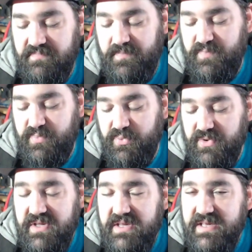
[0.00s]

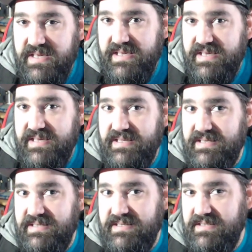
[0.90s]

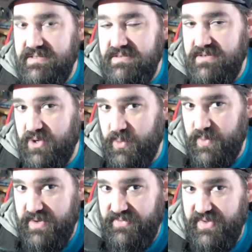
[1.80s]
pretty
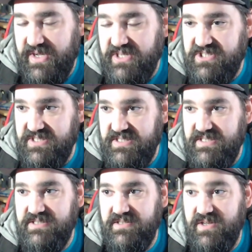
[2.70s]
horrific
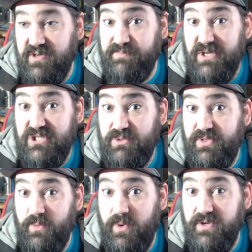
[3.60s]
scenes in there, especially with
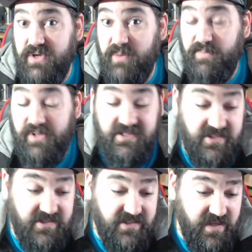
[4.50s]
their one Dark
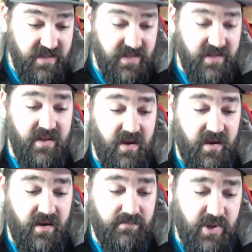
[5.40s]
Places.
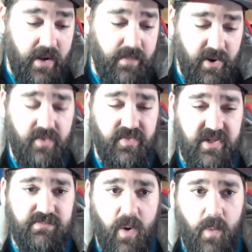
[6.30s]
So I'd put
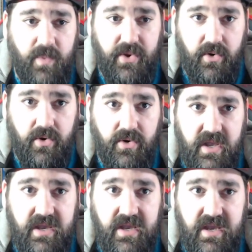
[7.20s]
this more with her.
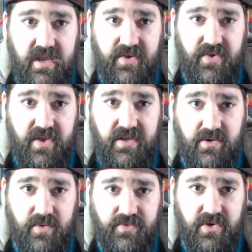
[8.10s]
If
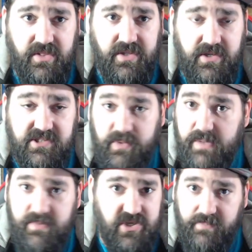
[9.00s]
you're a little
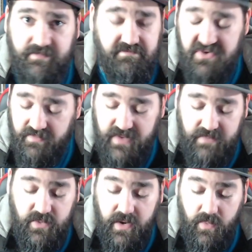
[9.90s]
squeamish,
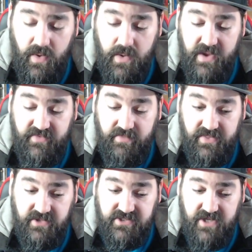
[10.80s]
maybe you want to walk away from it.
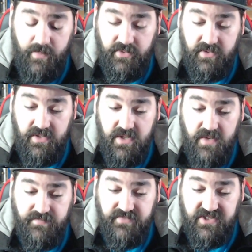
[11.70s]
There's a couple
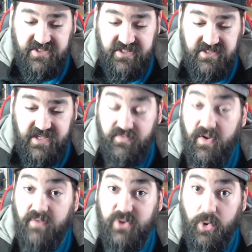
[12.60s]
of scenes that
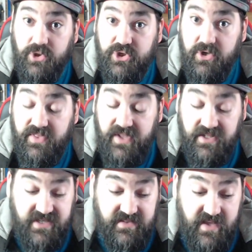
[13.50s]
involve torture and things
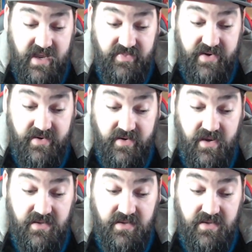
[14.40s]
like that are